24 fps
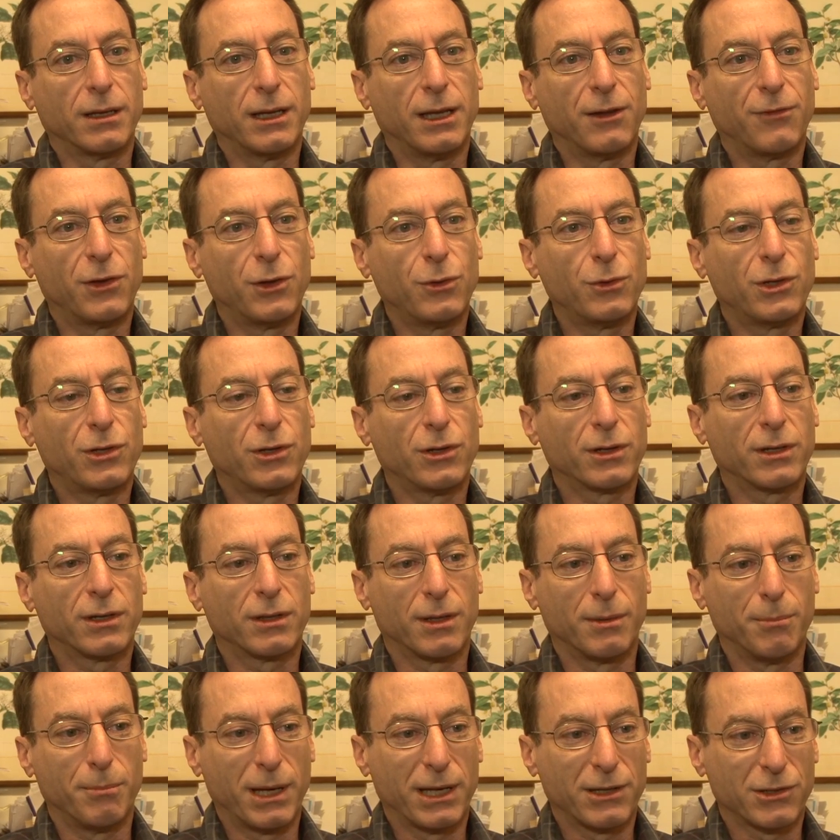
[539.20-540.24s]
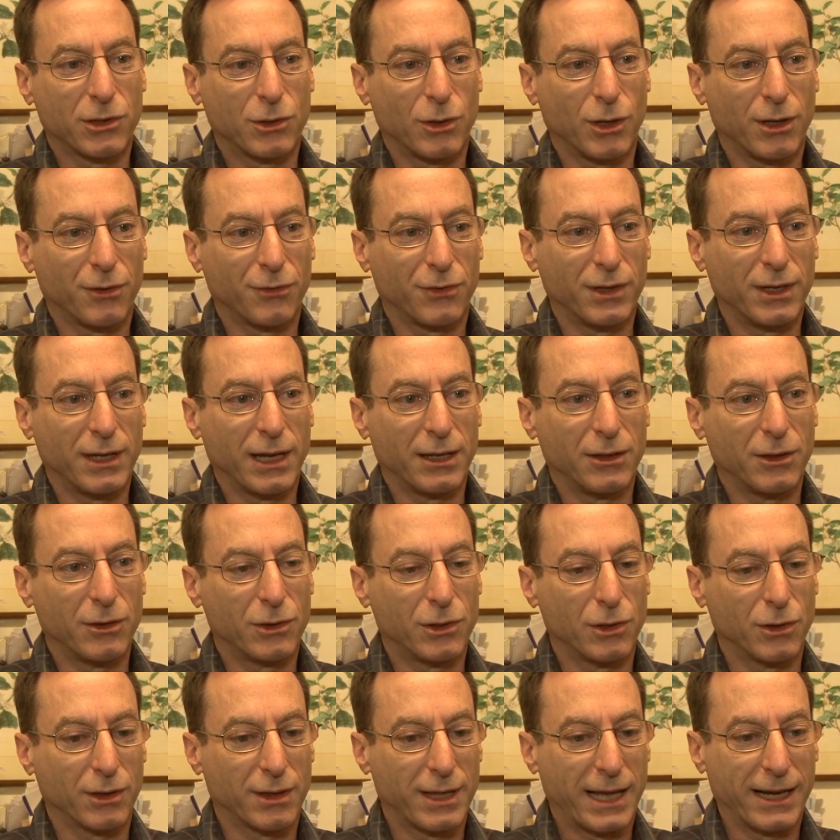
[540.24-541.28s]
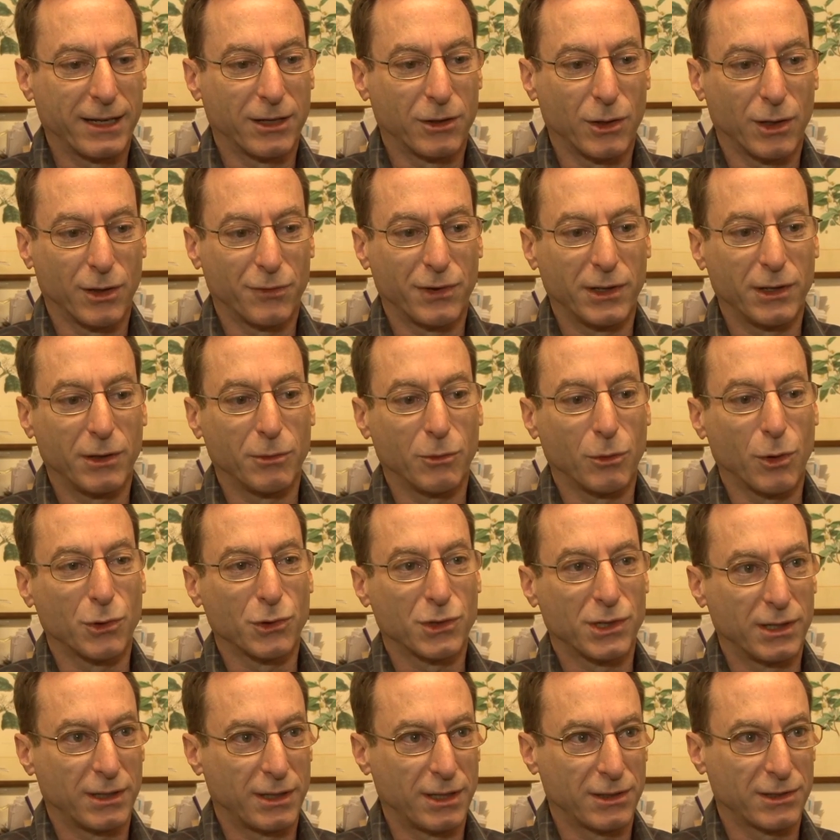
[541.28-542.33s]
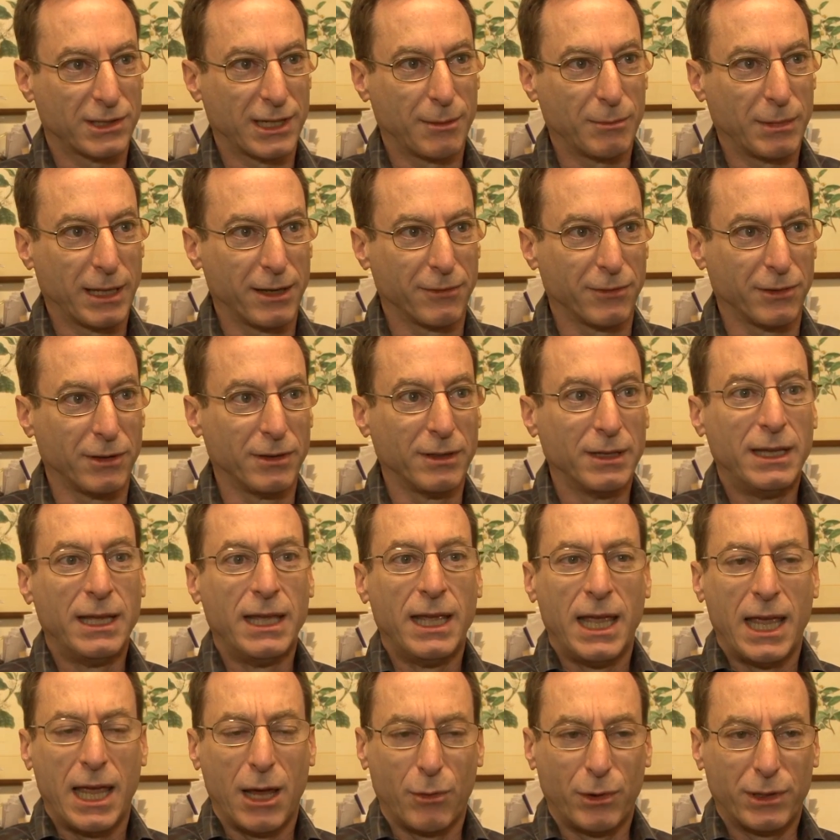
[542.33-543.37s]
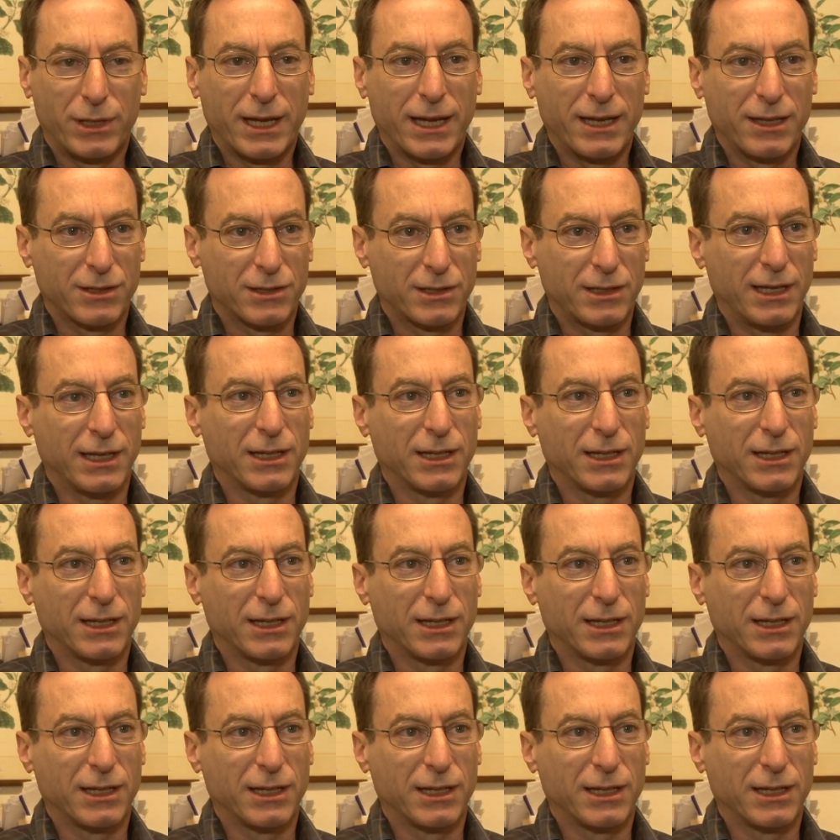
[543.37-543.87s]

if you took the best coffee and you took that coffee and you roasted it to the same level, it would taste